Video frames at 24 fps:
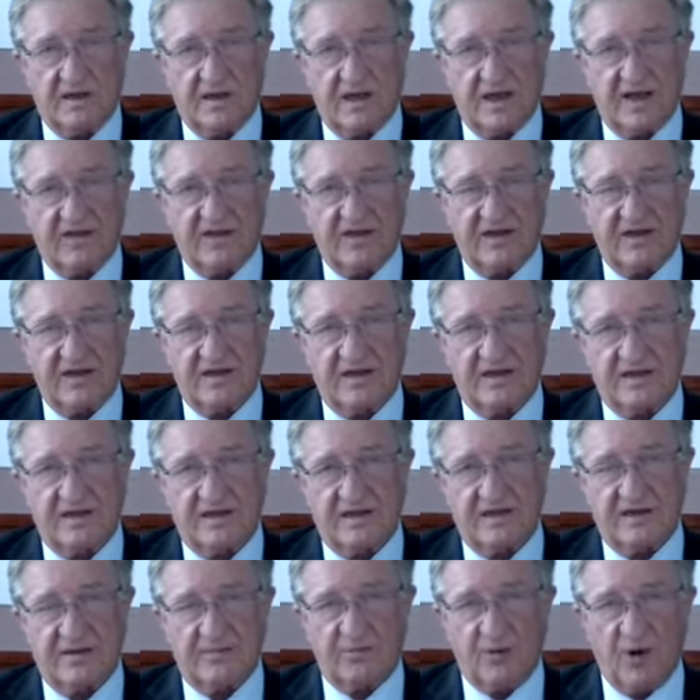Now the
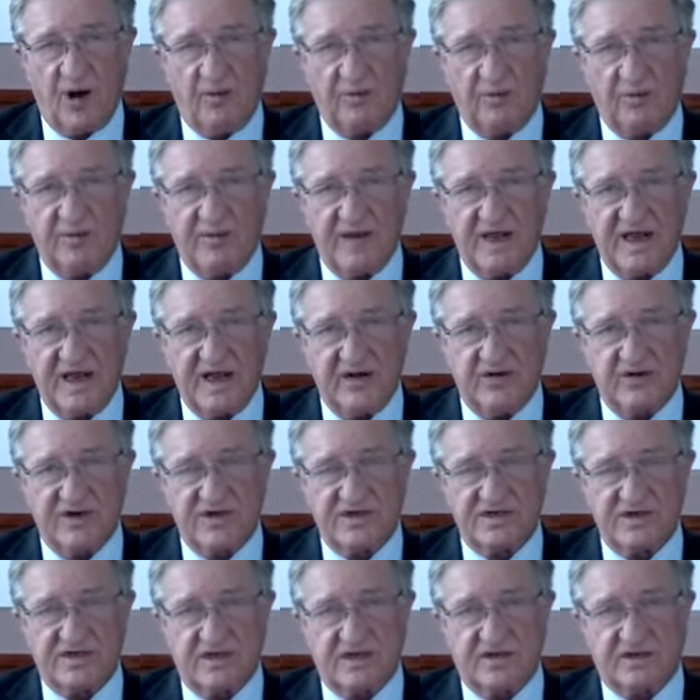problem here
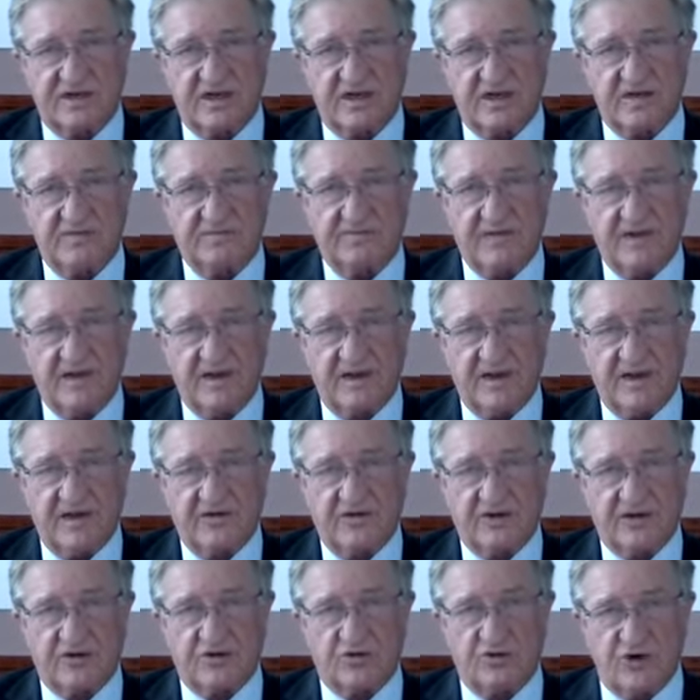is that the
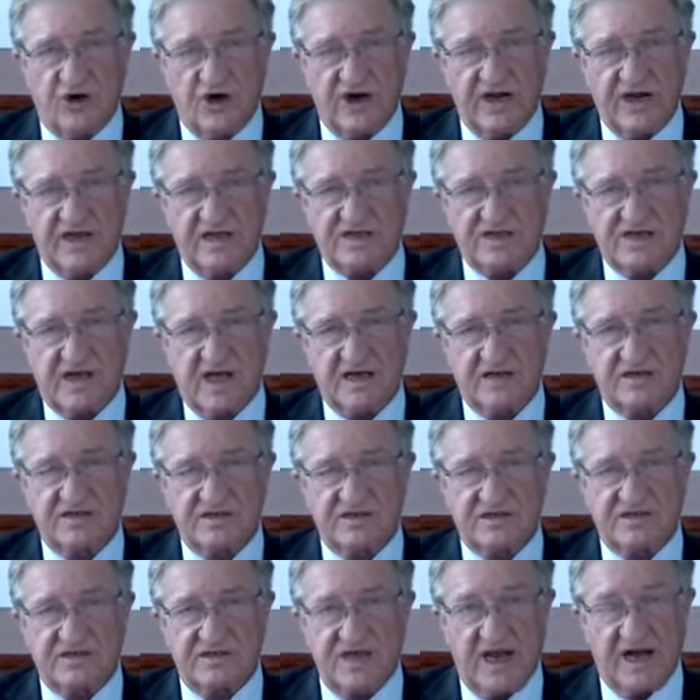Greens are
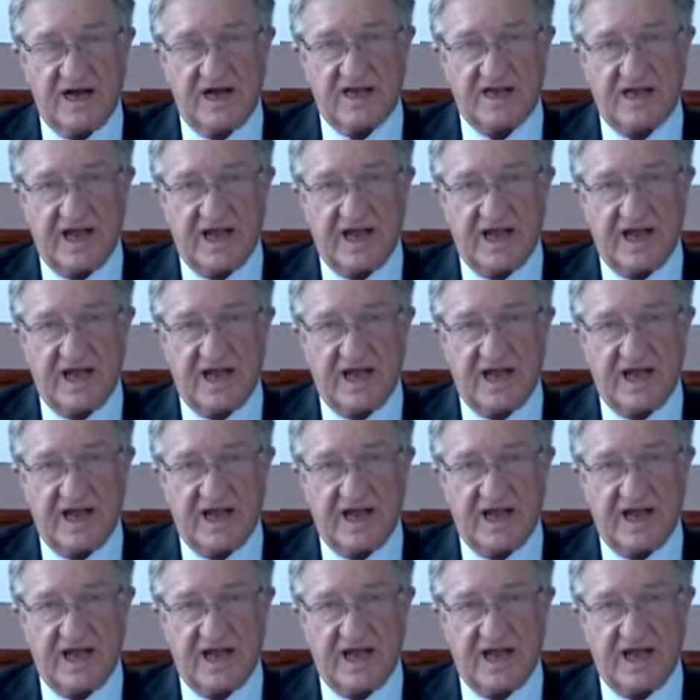dead